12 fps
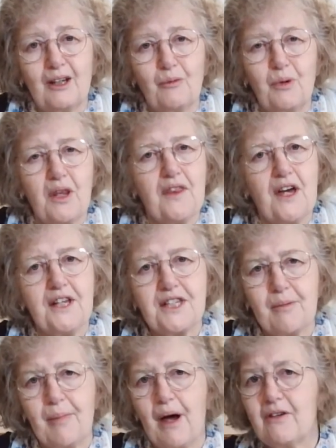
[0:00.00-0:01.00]
whether that's
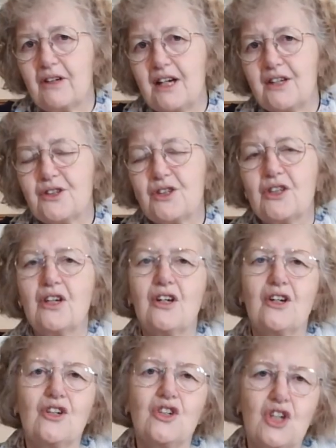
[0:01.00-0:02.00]
about us
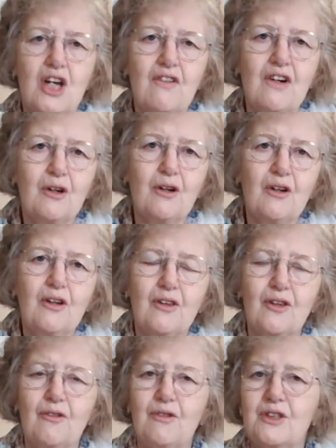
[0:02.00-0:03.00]
sharing
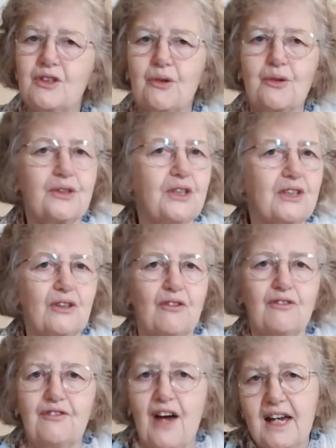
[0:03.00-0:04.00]
the resources
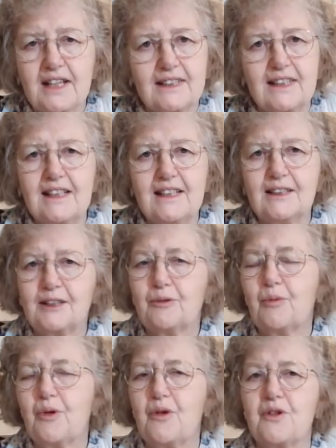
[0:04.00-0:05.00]
of vaccines,
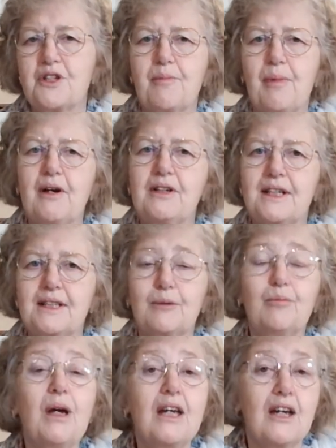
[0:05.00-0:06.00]
whether it's about us
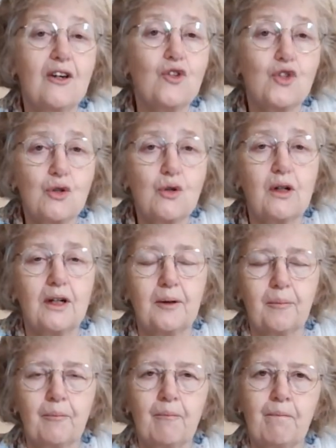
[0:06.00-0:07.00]
making sure
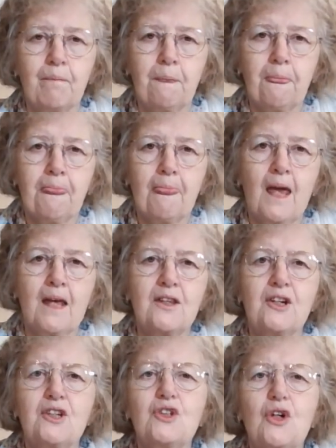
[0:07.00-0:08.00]

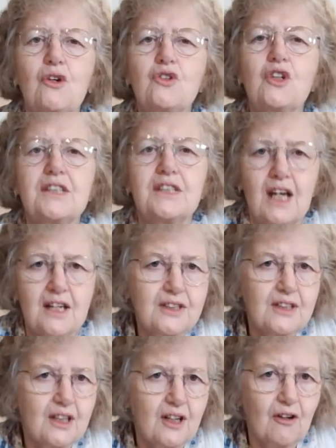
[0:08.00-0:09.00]
that it's not just
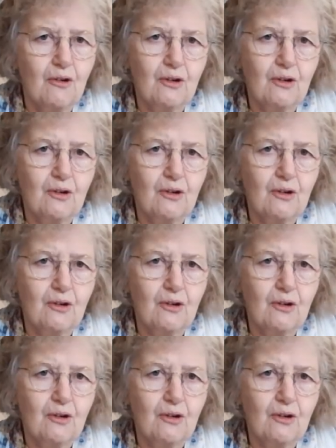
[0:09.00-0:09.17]
us that are